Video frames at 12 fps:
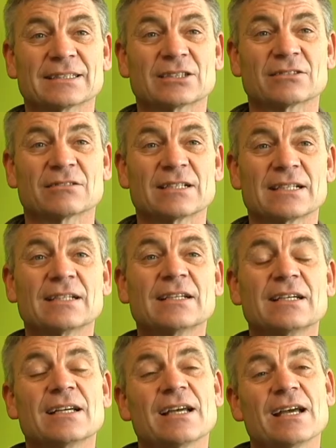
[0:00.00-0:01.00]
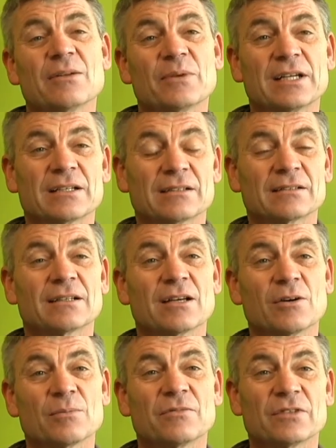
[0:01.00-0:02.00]
career, and we can
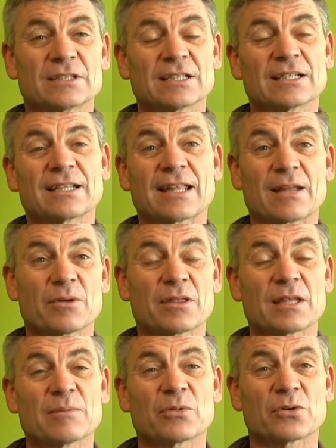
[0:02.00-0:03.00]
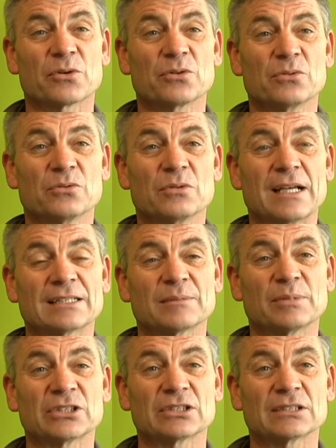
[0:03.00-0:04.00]
help facilitate that with them through
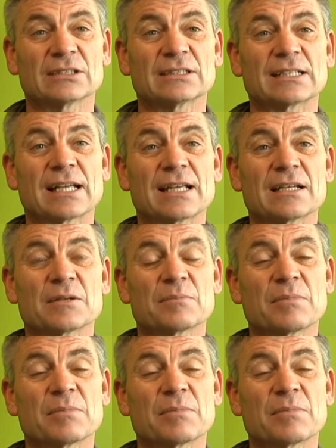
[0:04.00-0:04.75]
exhibitions and